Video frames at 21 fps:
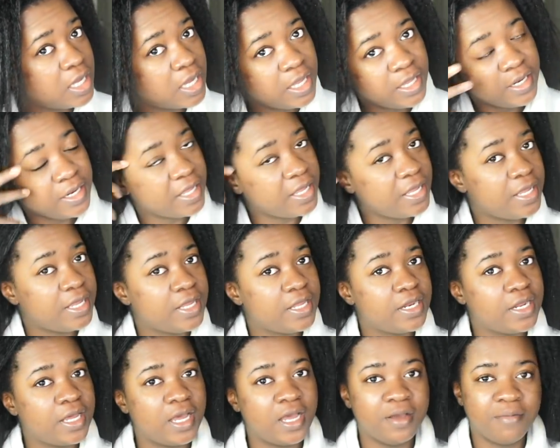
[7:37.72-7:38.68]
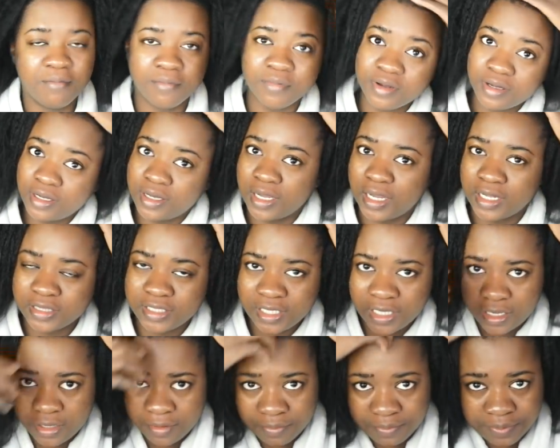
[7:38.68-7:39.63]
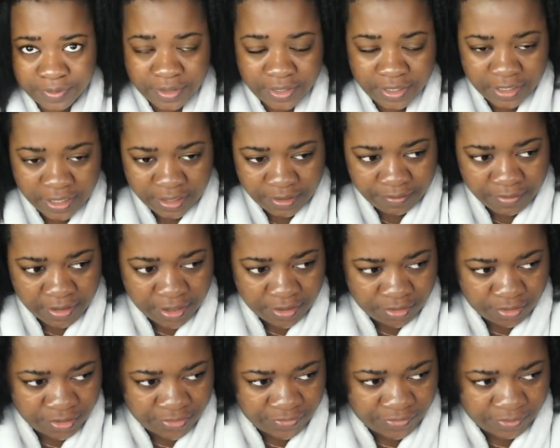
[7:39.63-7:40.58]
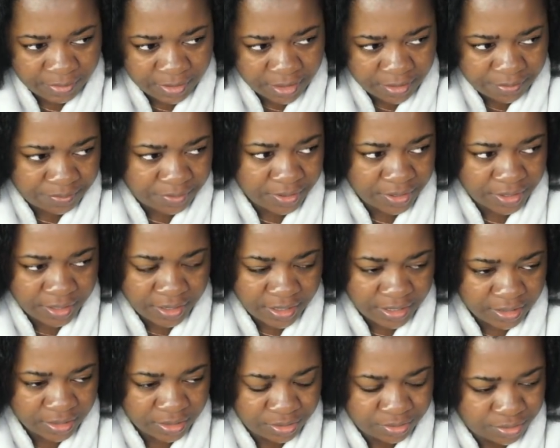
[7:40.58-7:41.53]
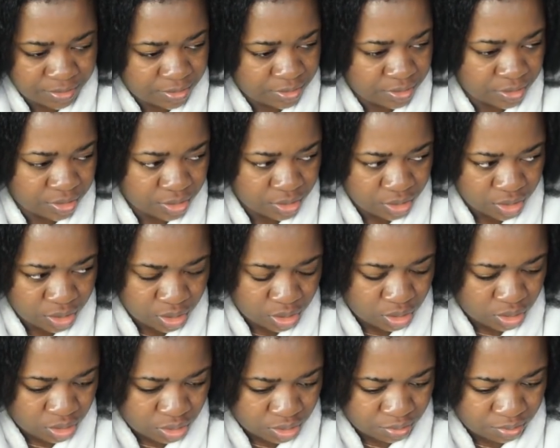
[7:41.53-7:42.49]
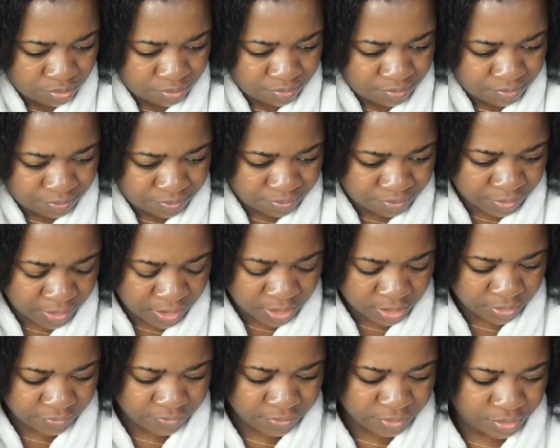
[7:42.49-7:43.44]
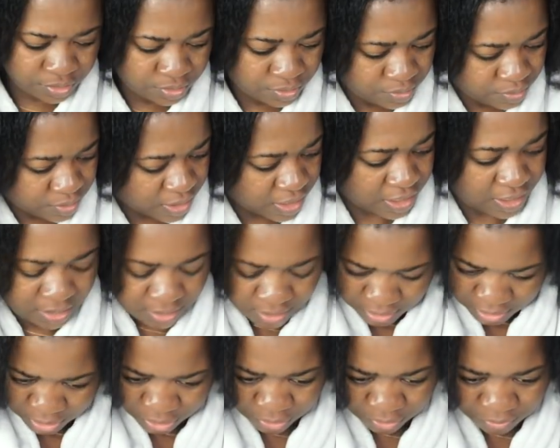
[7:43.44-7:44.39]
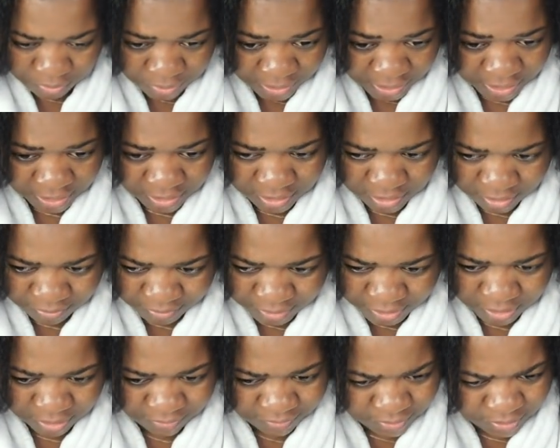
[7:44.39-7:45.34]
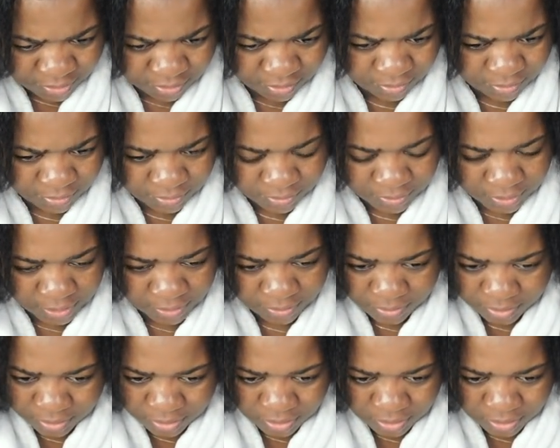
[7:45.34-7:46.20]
and then I think I'll put it in, I don't know if I'm gonna put it in braids of 2 yet, in 2 braids of 2, wow.